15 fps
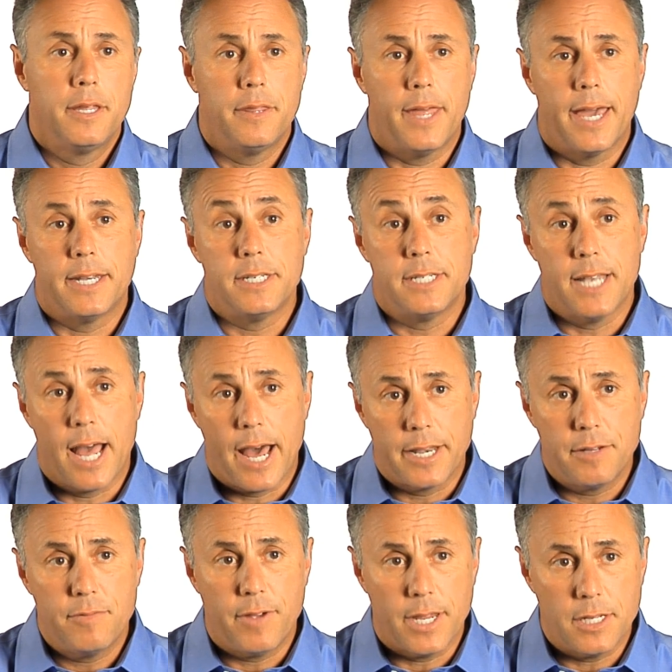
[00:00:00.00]
that is
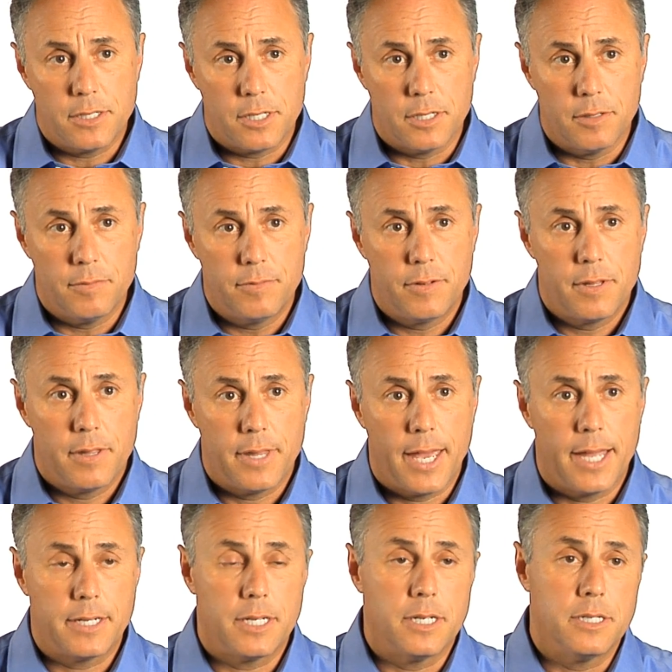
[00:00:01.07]
non-invasive,
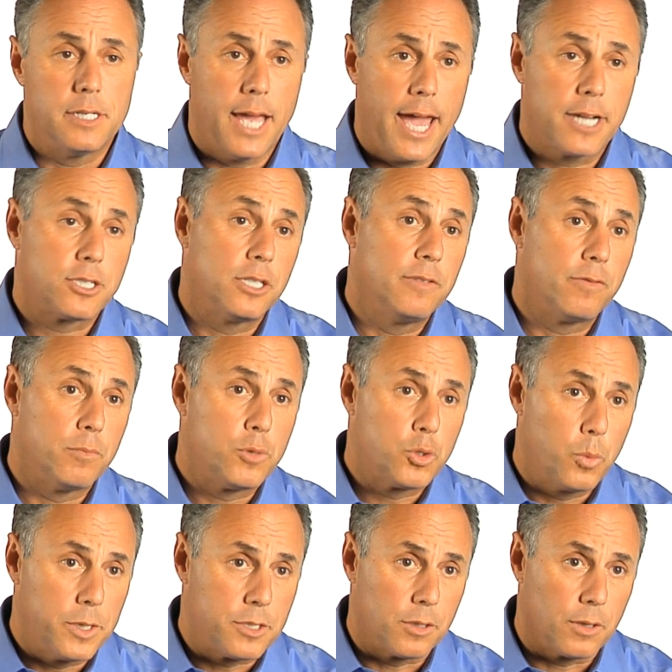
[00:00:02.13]
that is actually from
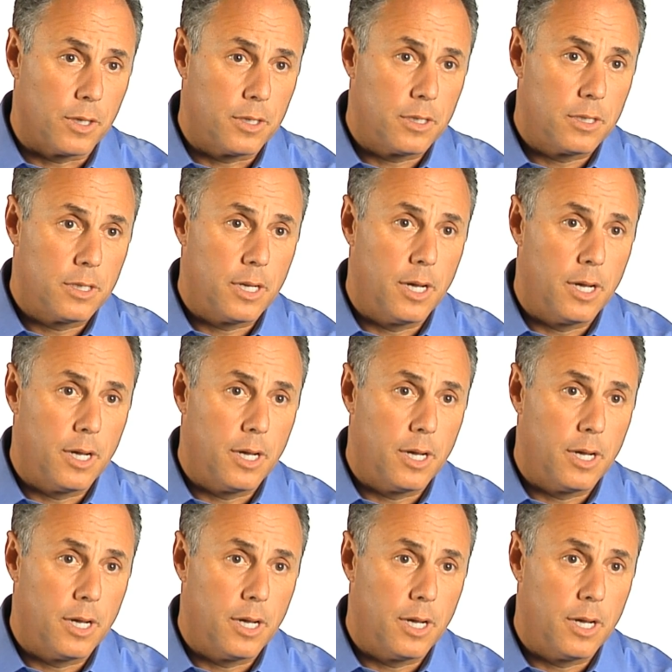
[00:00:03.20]
Switzerland.